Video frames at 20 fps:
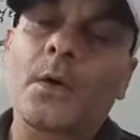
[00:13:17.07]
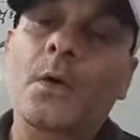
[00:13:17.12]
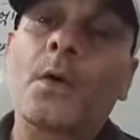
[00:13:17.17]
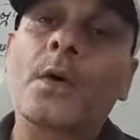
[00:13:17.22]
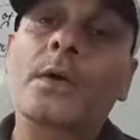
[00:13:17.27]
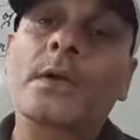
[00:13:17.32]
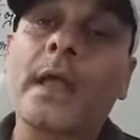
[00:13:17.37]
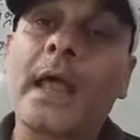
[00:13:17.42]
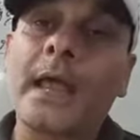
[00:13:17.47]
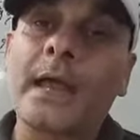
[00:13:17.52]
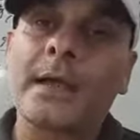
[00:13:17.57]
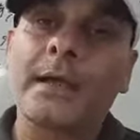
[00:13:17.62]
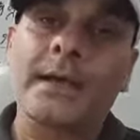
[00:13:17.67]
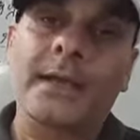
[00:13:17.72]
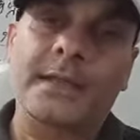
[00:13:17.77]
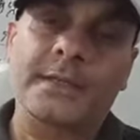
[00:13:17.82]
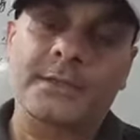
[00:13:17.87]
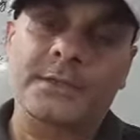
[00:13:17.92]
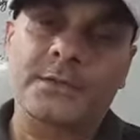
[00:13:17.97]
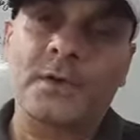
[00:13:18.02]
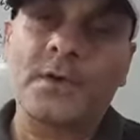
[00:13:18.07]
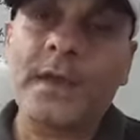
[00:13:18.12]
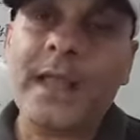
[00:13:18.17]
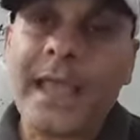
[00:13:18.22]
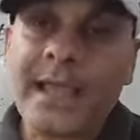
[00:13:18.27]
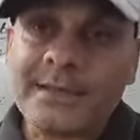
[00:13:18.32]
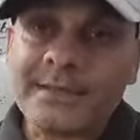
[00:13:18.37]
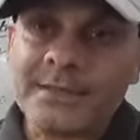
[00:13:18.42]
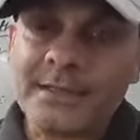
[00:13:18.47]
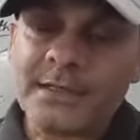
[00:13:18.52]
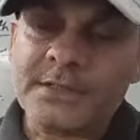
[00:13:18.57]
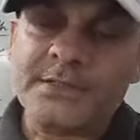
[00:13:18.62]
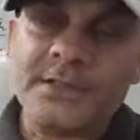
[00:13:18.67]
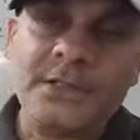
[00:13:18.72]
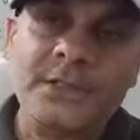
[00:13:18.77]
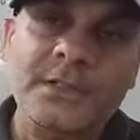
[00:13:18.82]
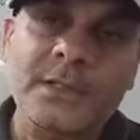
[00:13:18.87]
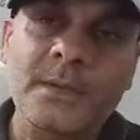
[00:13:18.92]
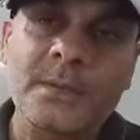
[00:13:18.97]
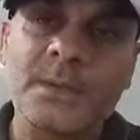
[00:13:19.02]
or tiredness or
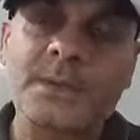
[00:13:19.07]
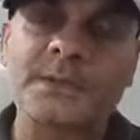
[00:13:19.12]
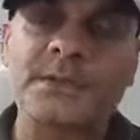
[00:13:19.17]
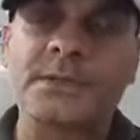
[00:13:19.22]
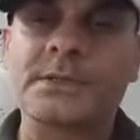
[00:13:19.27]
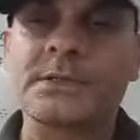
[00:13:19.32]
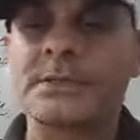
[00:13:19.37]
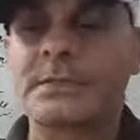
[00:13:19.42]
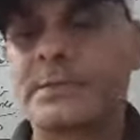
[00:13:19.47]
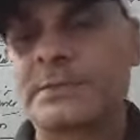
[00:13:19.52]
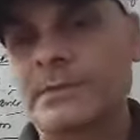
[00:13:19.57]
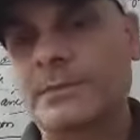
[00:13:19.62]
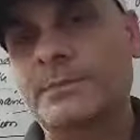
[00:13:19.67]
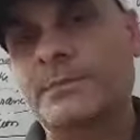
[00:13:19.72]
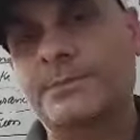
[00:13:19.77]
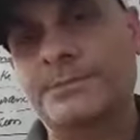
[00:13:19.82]
exertion in the muscles.